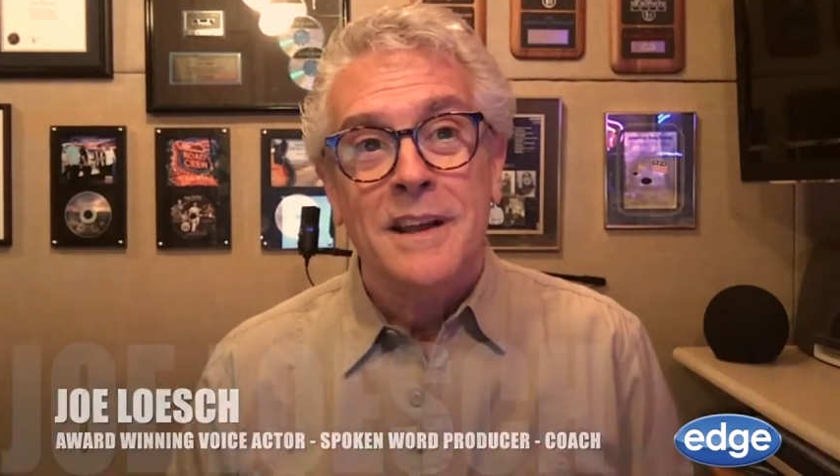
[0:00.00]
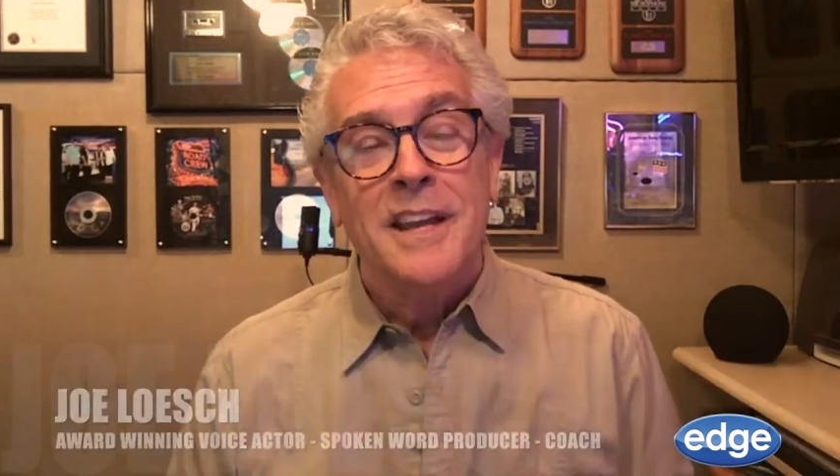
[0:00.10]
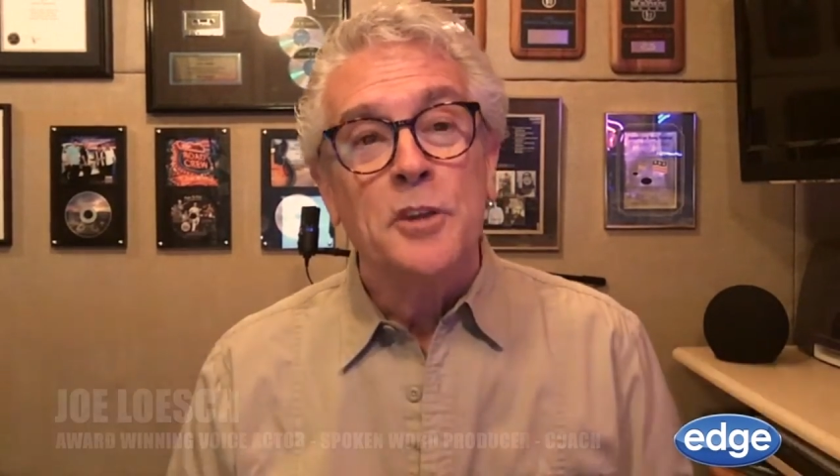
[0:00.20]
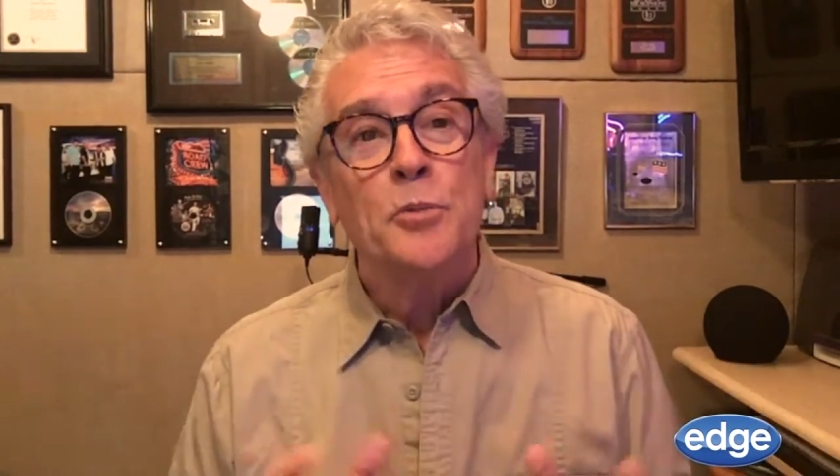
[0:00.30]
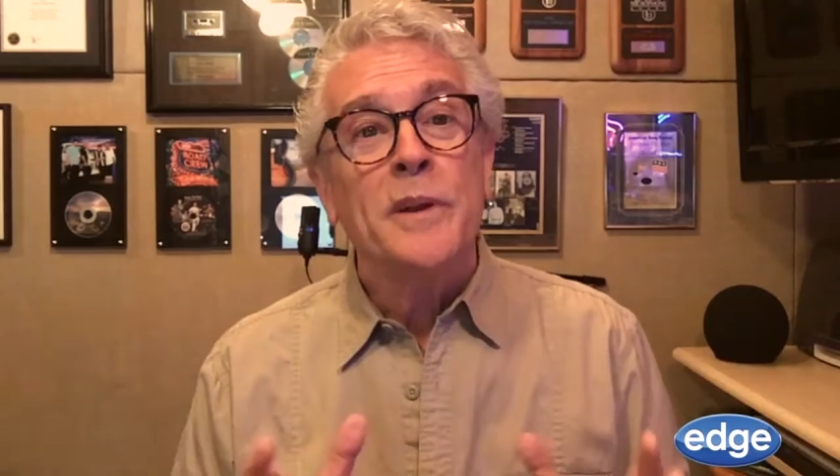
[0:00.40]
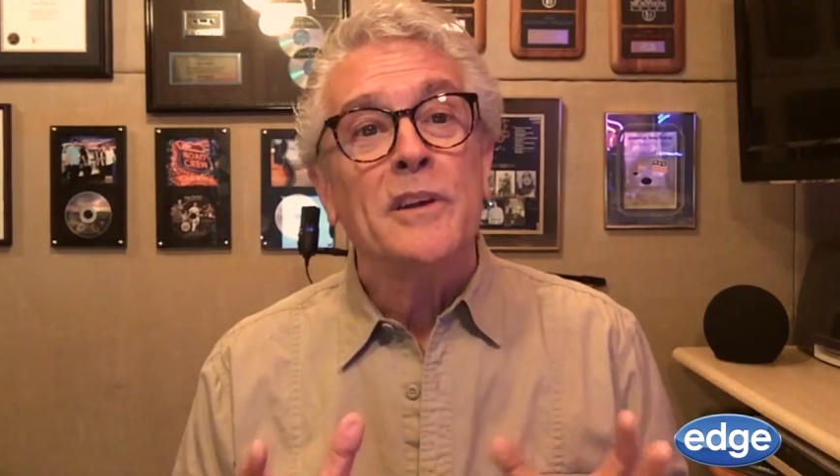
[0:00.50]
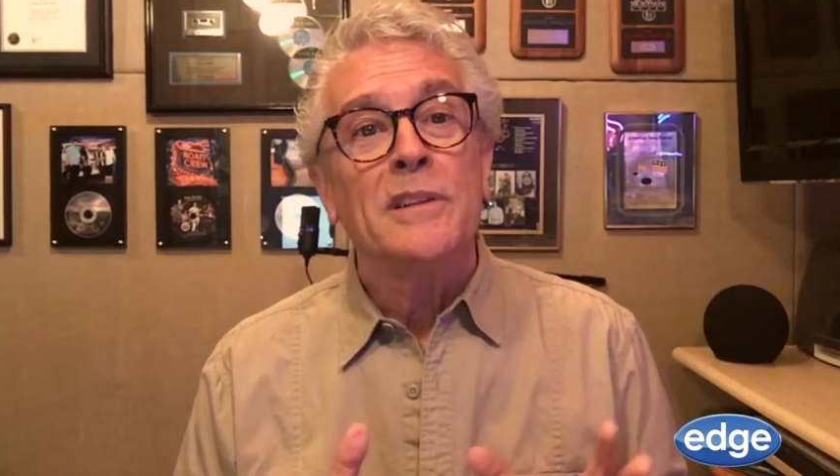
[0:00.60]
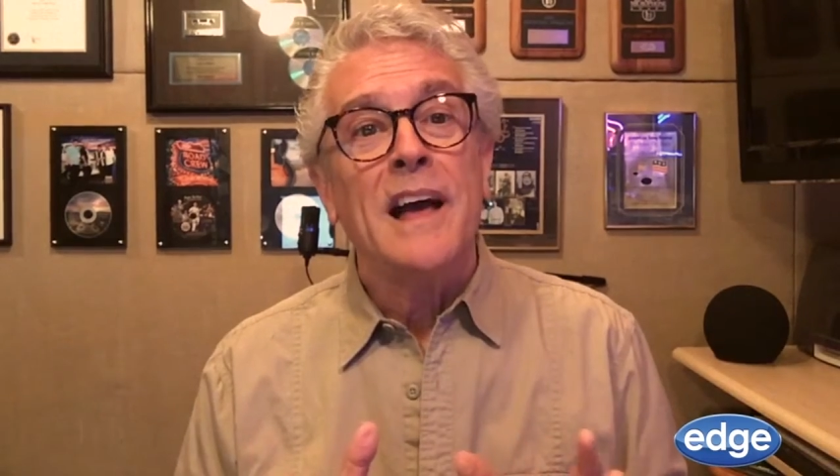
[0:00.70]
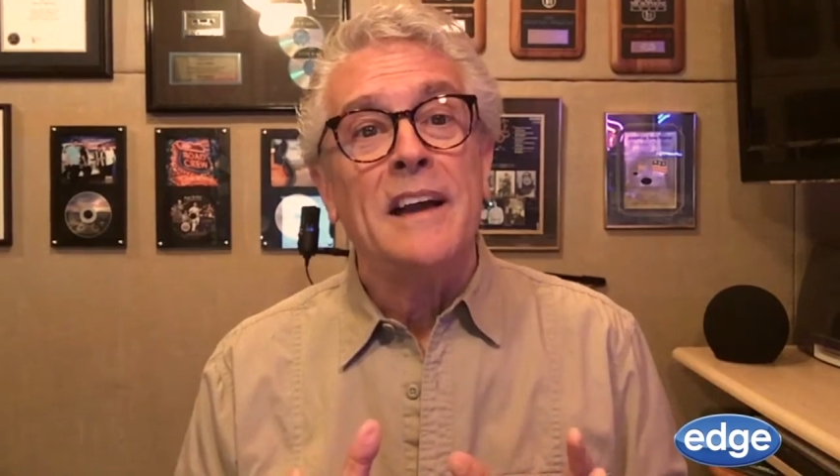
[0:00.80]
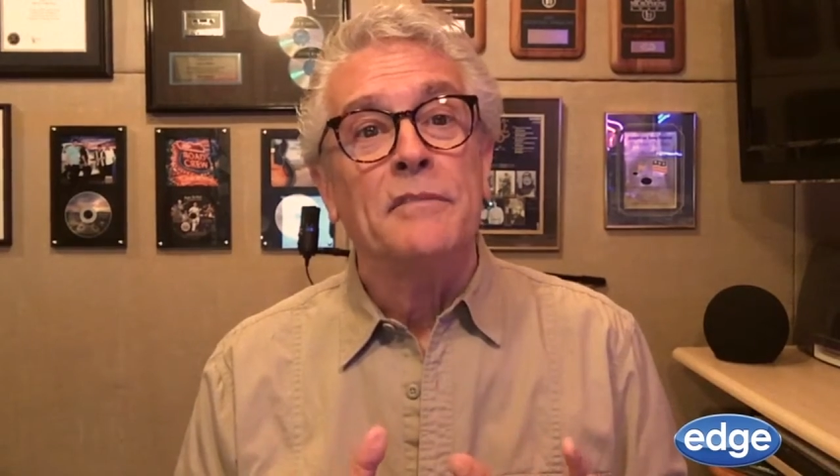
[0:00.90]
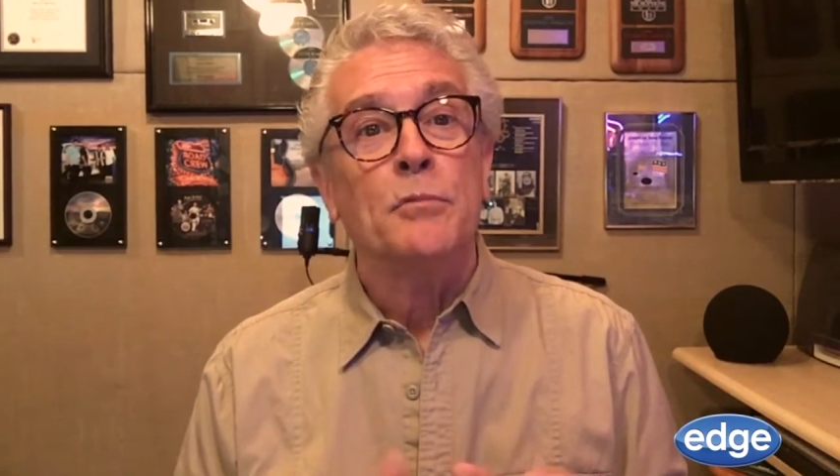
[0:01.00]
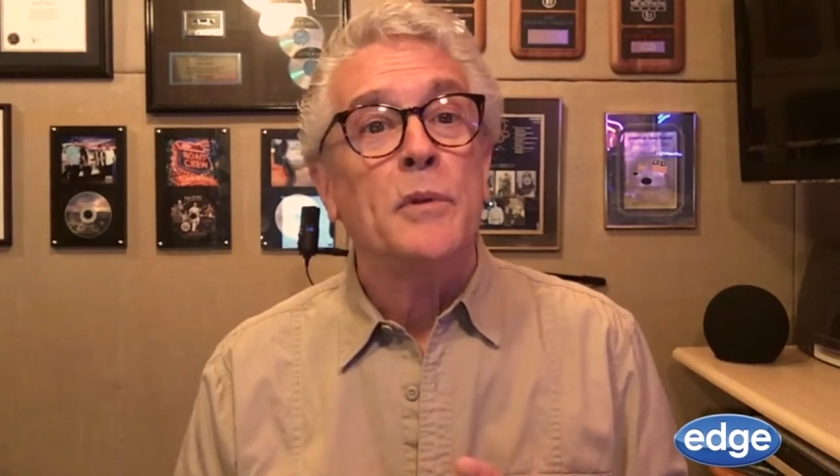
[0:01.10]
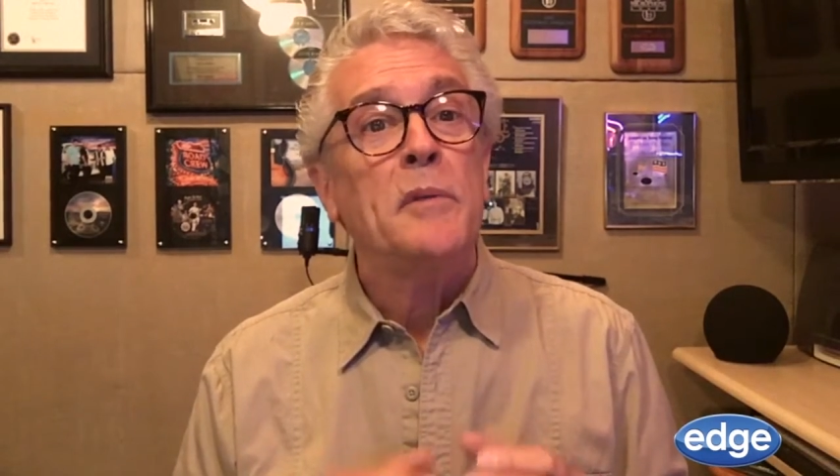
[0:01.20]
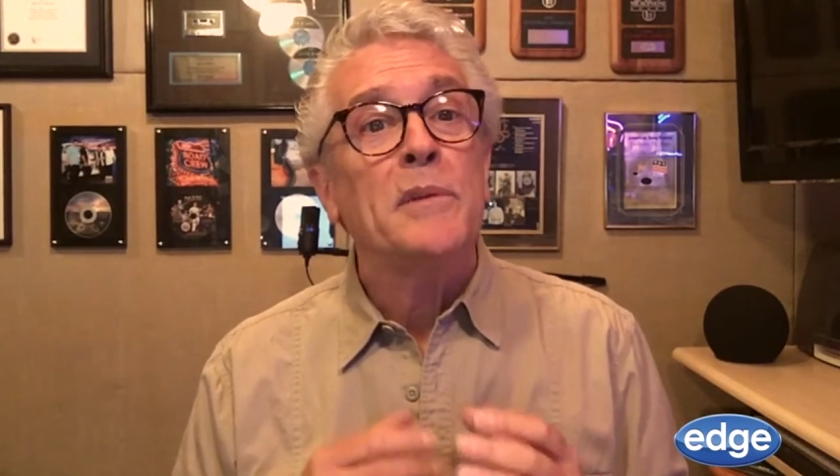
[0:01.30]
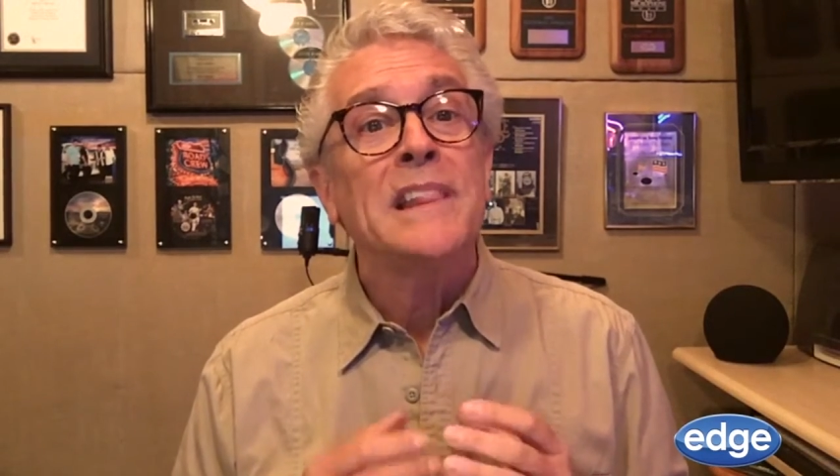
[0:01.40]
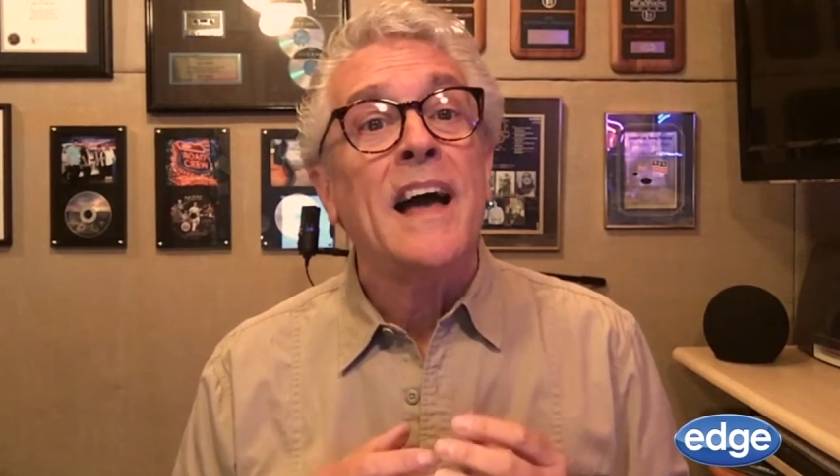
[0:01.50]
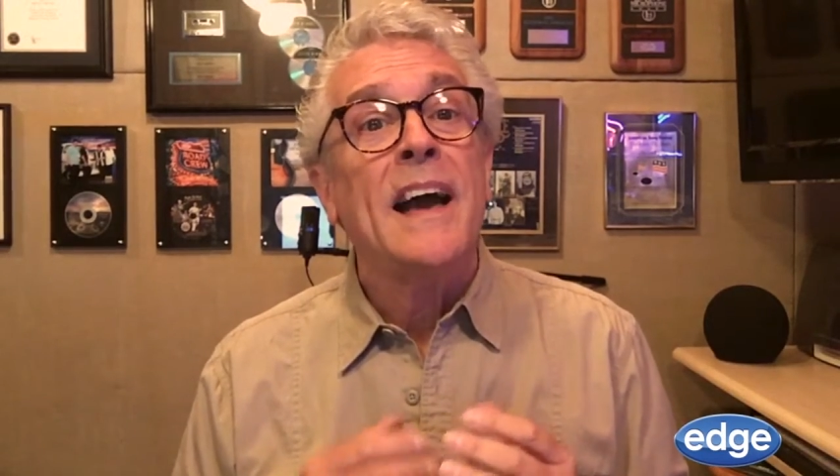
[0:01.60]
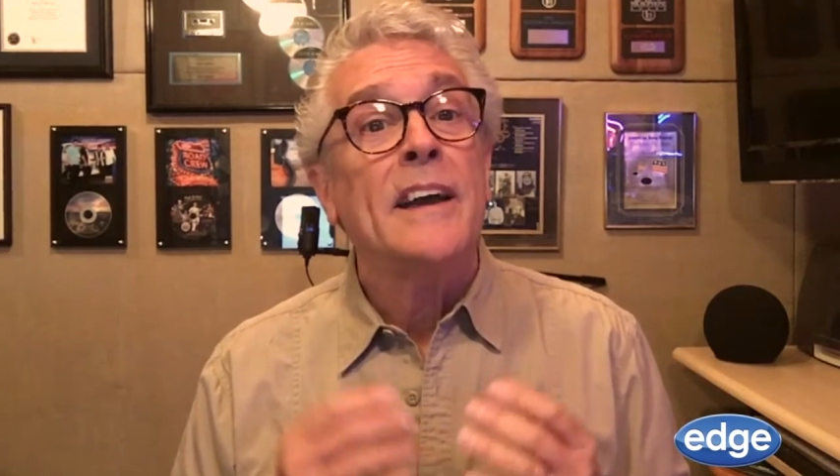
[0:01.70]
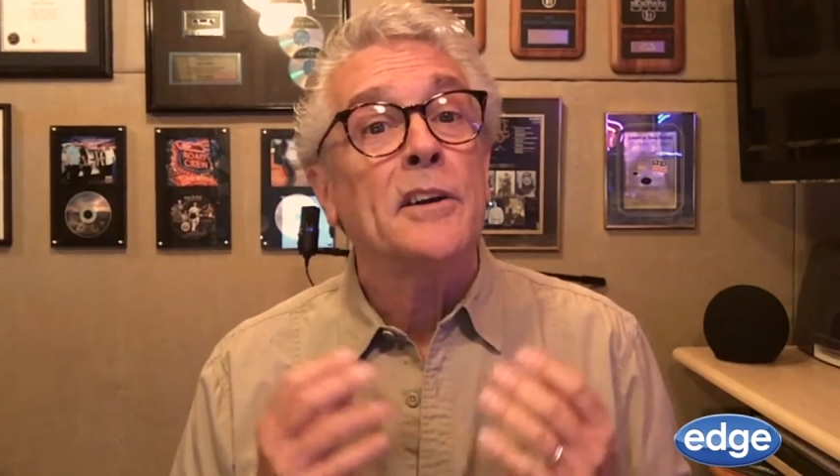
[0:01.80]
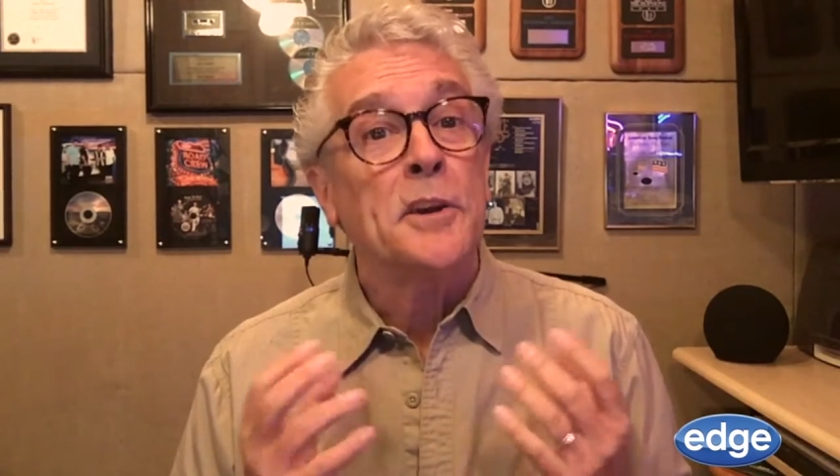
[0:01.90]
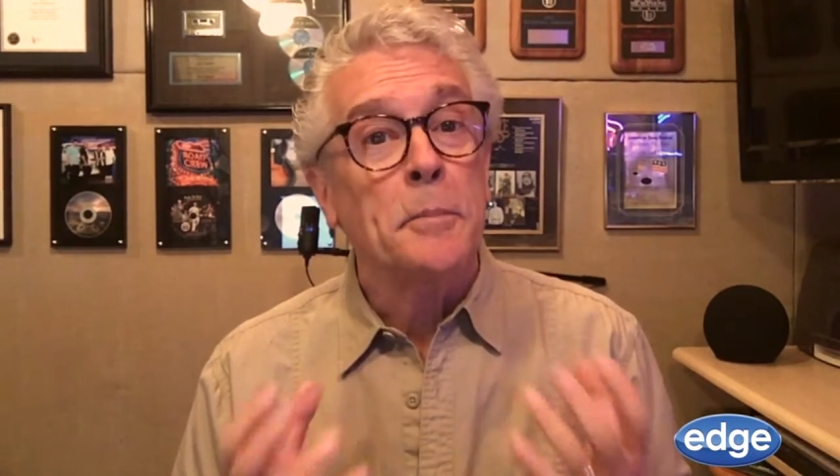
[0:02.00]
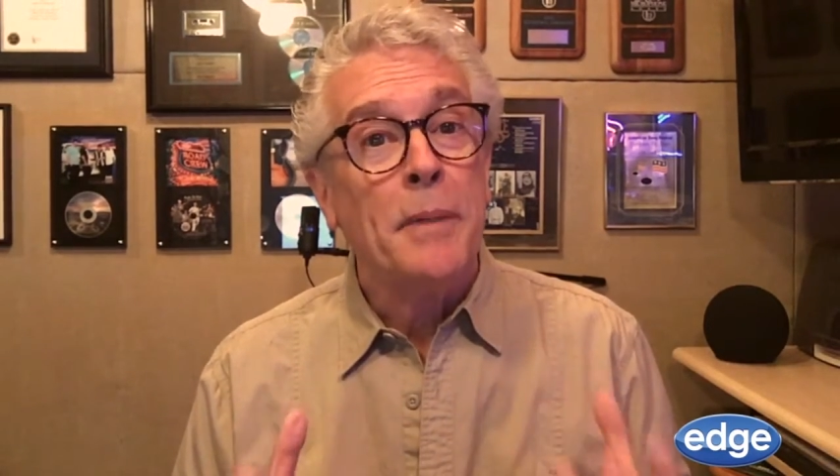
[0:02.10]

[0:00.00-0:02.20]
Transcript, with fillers: In real life, we rely on our